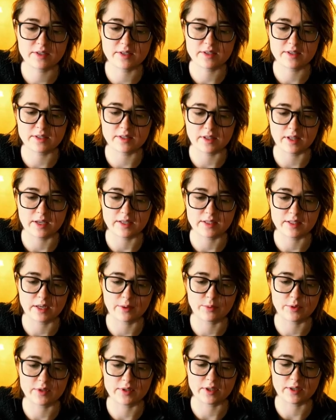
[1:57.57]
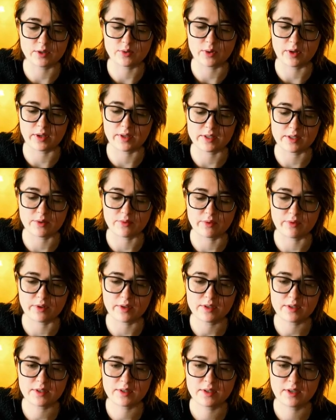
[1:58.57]
since the last time we saw dwellings in
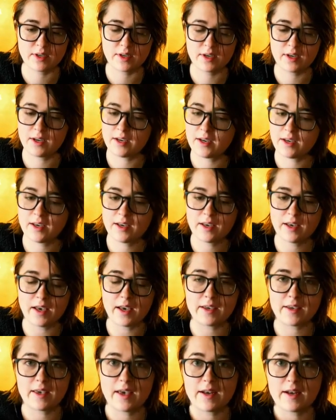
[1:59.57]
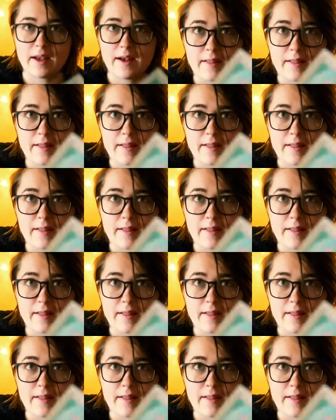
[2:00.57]
reverse. Again,